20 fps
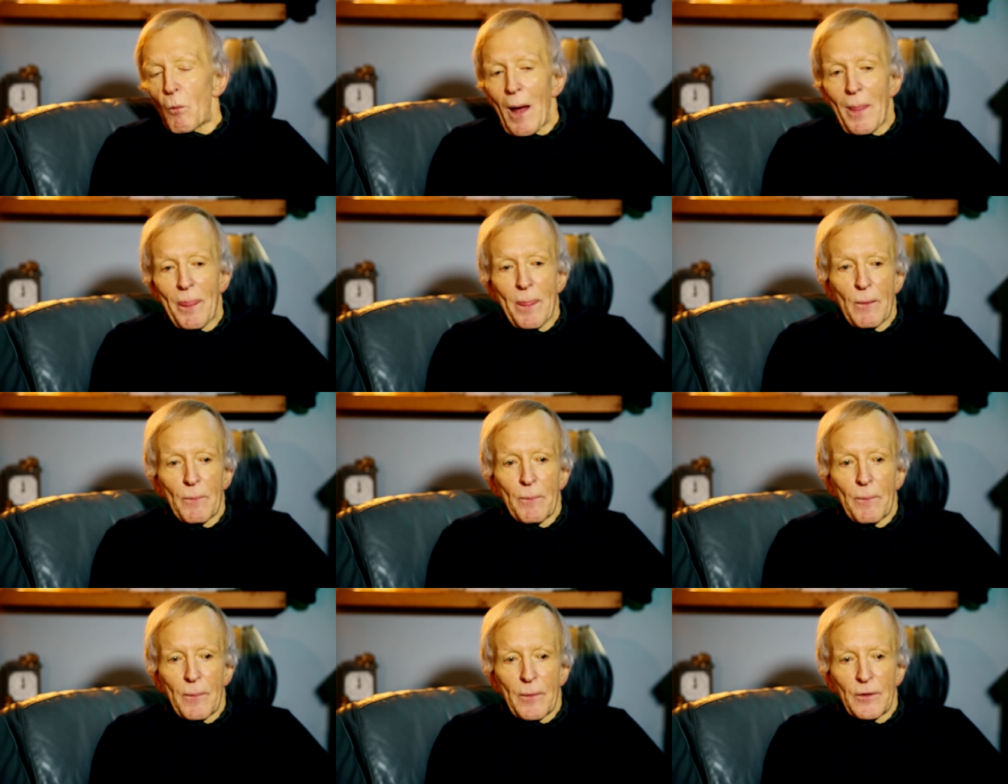
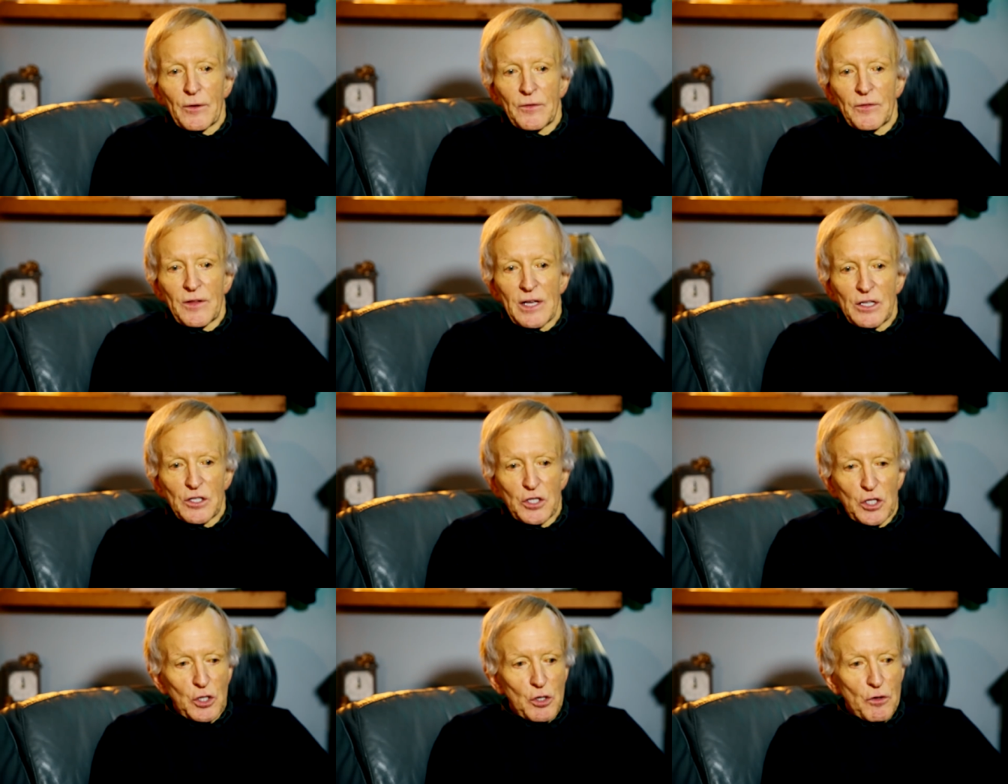When
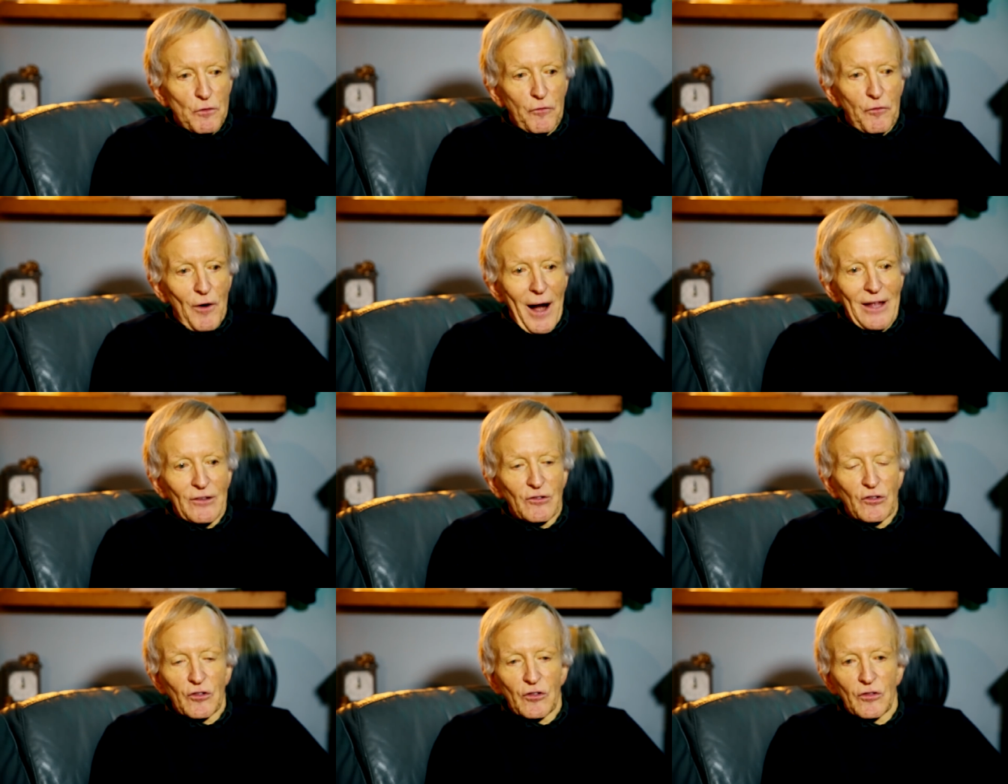these two
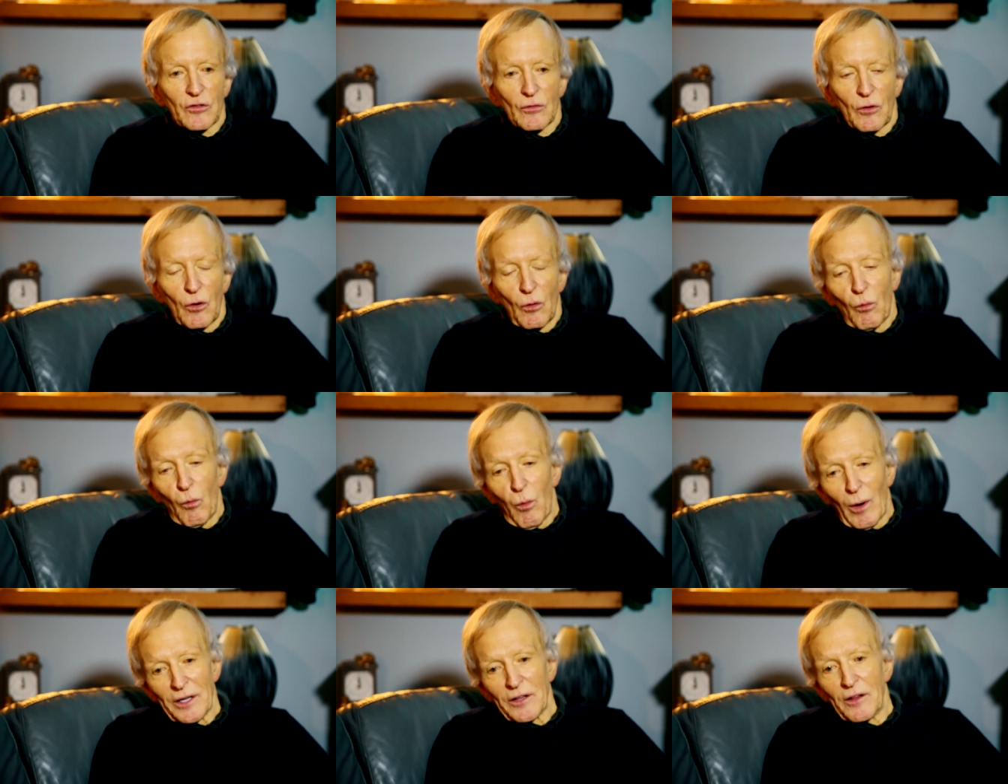friends,
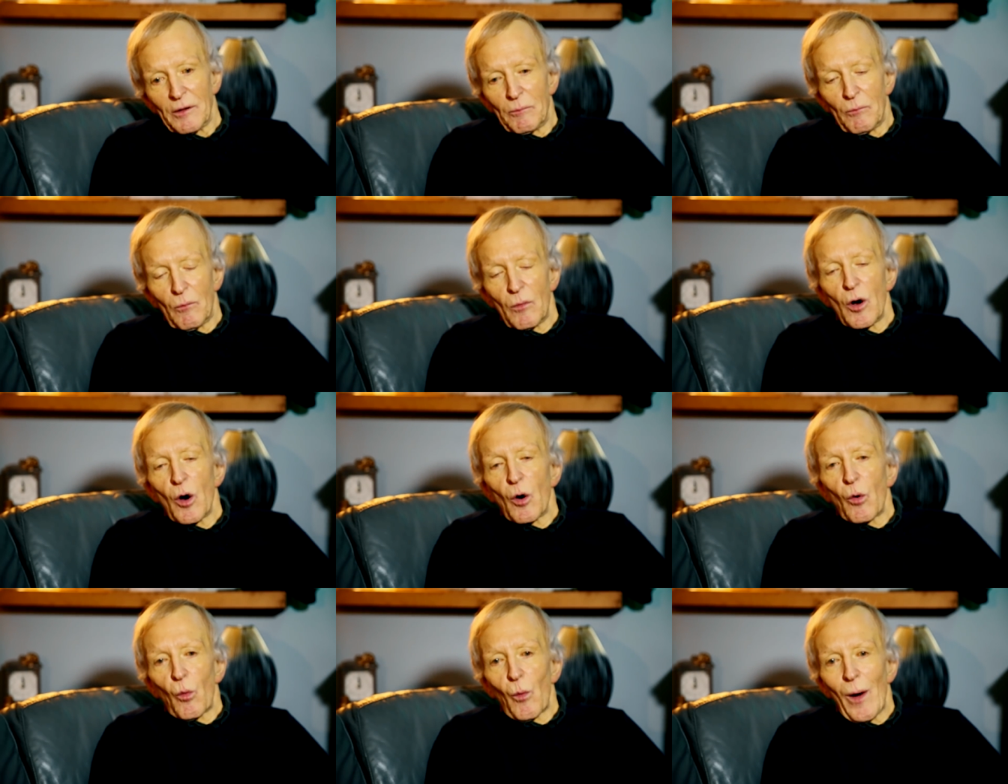or one of
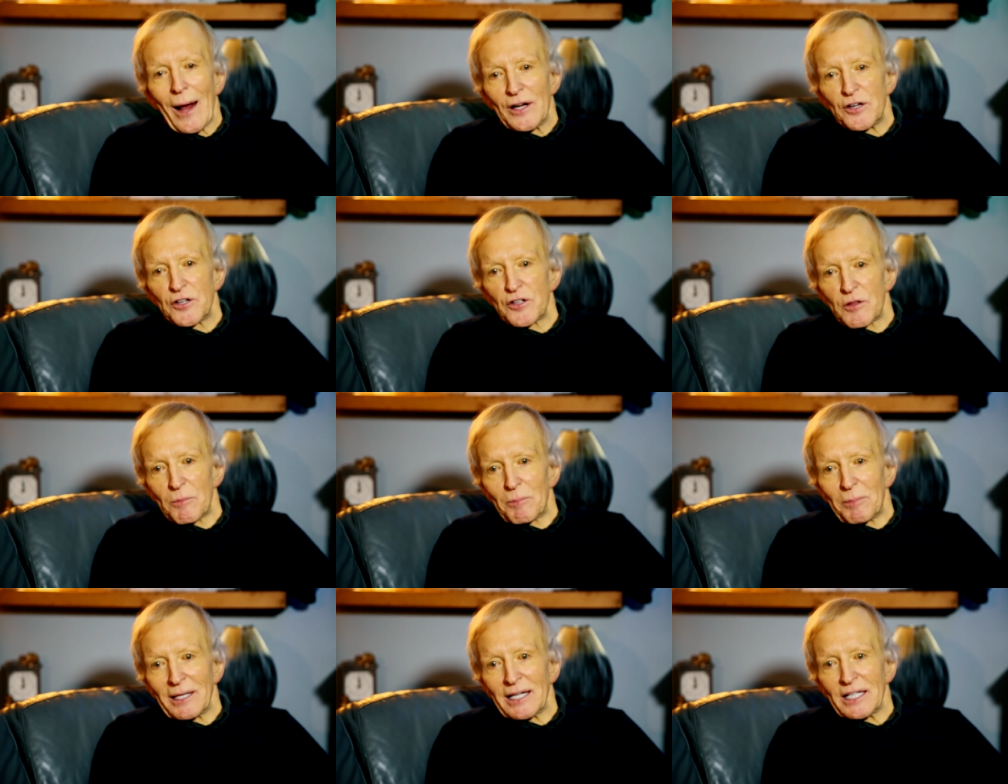them, went
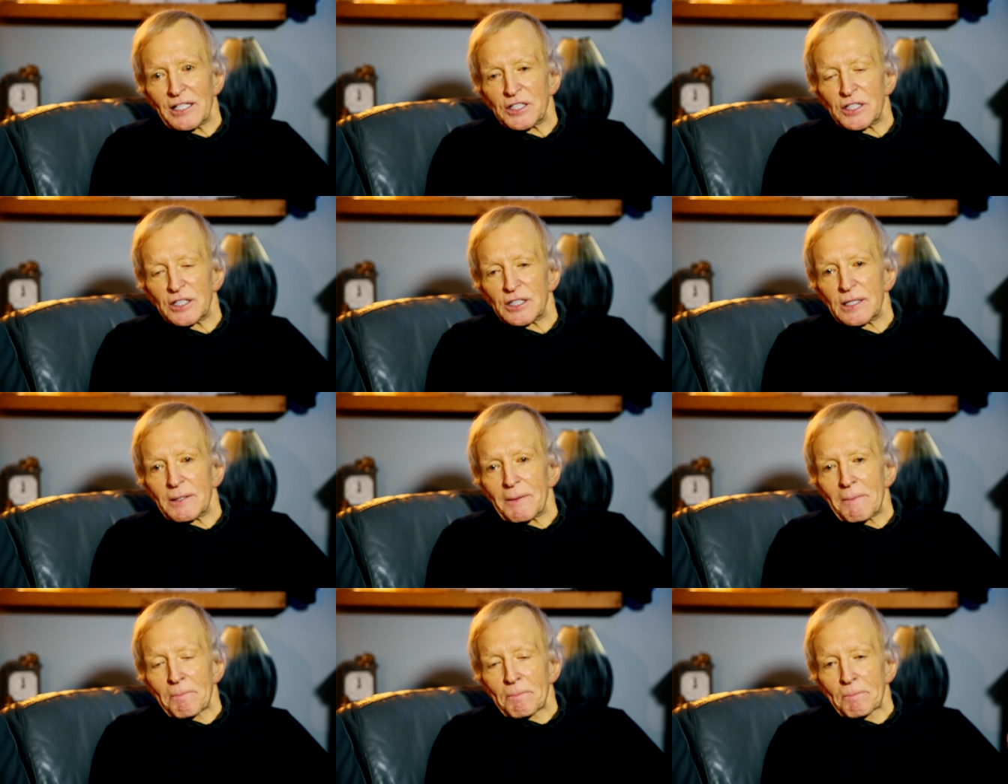to the
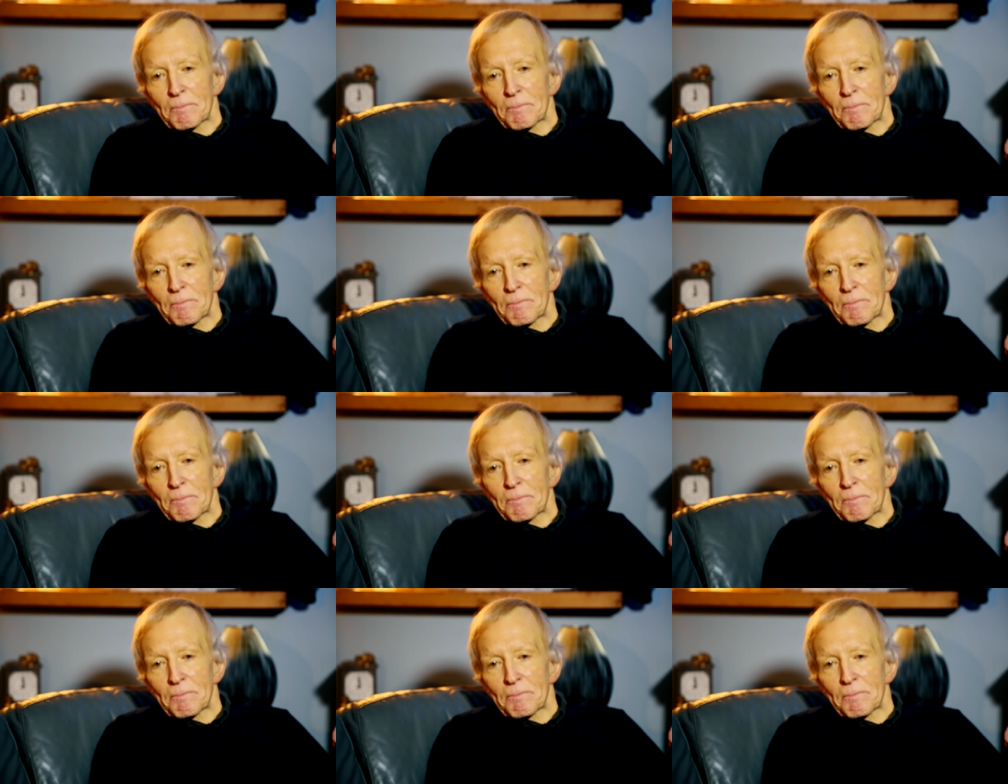police